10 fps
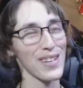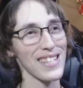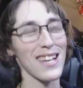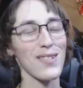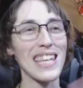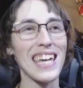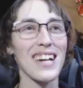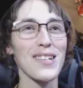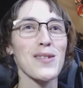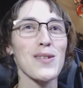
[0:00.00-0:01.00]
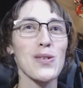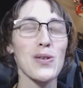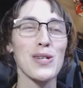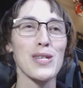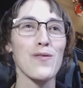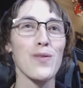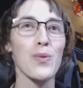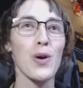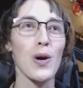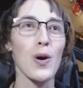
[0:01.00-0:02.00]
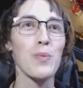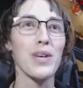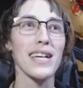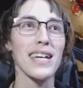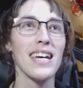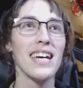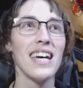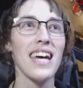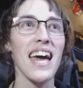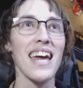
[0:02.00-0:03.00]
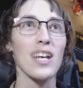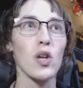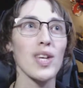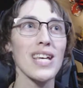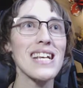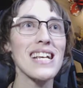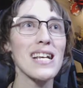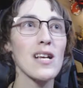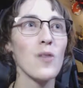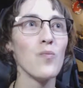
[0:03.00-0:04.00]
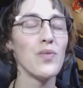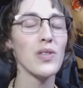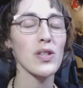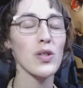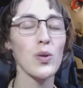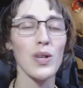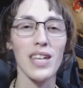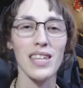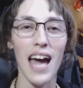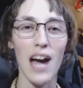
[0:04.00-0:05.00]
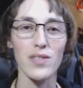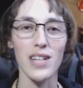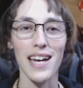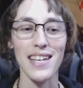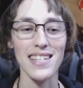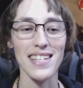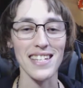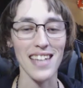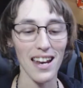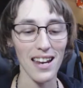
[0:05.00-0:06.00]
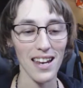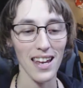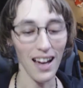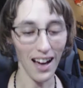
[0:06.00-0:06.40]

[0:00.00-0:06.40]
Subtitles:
once again with the chaos of the store and stuff opening and doing like the advertising and